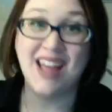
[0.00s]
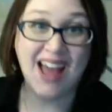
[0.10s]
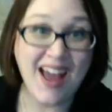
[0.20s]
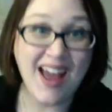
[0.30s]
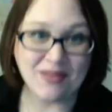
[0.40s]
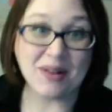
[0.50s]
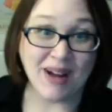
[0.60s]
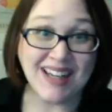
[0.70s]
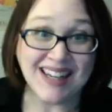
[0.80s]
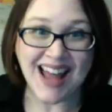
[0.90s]
everybody
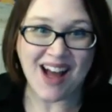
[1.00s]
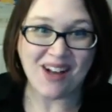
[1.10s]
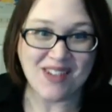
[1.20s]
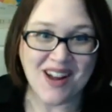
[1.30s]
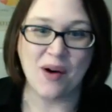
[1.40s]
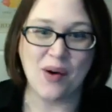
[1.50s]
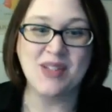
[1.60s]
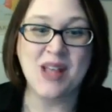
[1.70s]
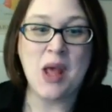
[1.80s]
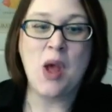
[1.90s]
now knows
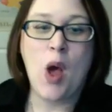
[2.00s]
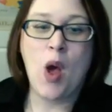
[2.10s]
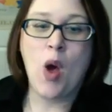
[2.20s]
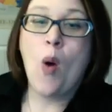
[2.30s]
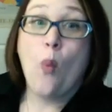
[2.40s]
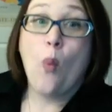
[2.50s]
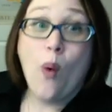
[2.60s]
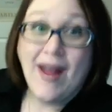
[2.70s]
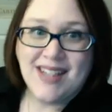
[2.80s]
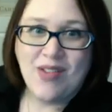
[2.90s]
what
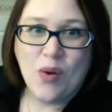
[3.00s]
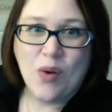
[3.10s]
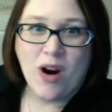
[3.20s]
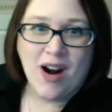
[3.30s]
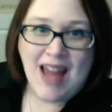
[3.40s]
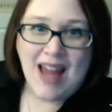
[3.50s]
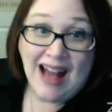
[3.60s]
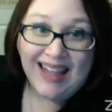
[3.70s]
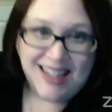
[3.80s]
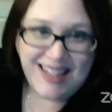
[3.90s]
the word
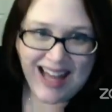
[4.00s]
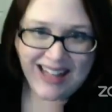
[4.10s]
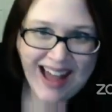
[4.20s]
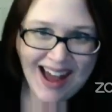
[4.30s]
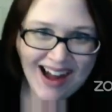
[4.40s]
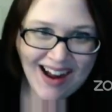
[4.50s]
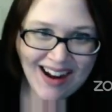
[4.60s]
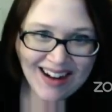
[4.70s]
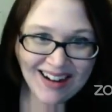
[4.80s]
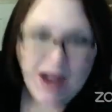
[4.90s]

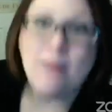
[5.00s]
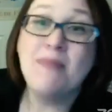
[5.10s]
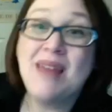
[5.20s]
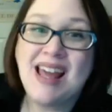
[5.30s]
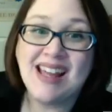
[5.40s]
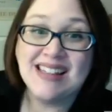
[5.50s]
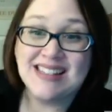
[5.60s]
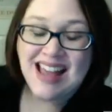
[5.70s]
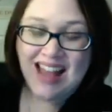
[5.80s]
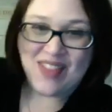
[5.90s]
canard means.
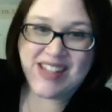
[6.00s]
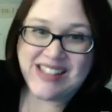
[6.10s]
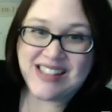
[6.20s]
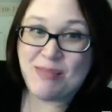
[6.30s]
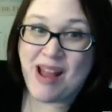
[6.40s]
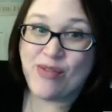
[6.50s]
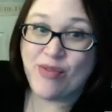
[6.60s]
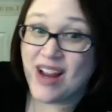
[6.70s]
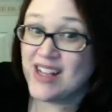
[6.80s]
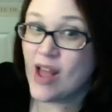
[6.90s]
This is my
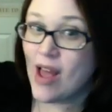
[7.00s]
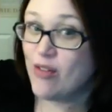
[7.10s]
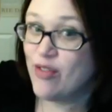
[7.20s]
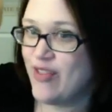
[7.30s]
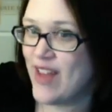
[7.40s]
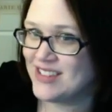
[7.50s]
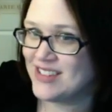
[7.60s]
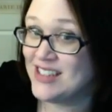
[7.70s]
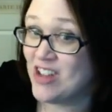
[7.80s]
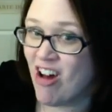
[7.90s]
friend
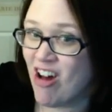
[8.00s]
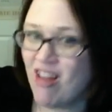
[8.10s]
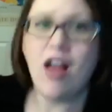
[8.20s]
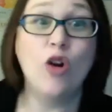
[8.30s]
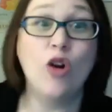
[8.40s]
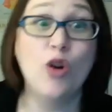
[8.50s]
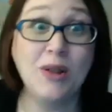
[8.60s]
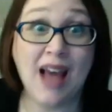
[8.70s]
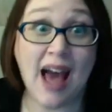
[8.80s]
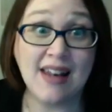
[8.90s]
Ferdinand le
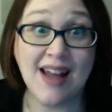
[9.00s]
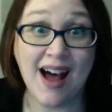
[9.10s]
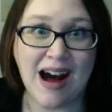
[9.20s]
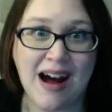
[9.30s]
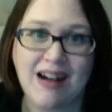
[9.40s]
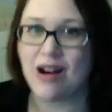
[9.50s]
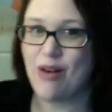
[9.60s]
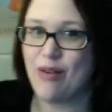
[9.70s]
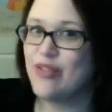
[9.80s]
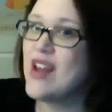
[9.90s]
canard.
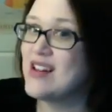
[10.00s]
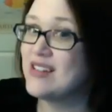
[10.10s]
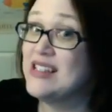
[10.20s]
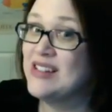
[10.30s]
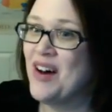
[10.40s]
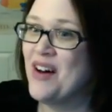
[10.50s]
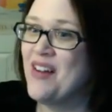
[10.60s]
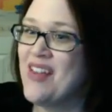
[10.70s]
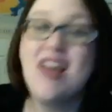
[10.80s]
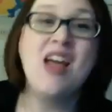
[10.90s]
Ferdinand
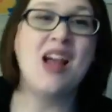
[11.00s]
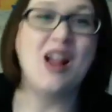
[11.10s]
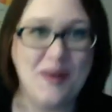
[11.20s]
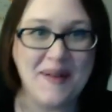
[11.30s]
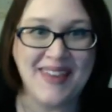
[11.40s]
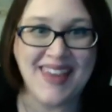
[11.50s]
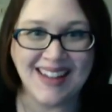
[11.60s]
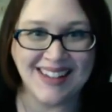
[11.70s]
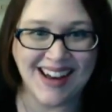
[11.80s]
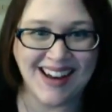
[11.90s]
le
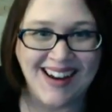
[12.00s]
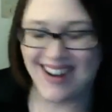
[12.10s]
canard.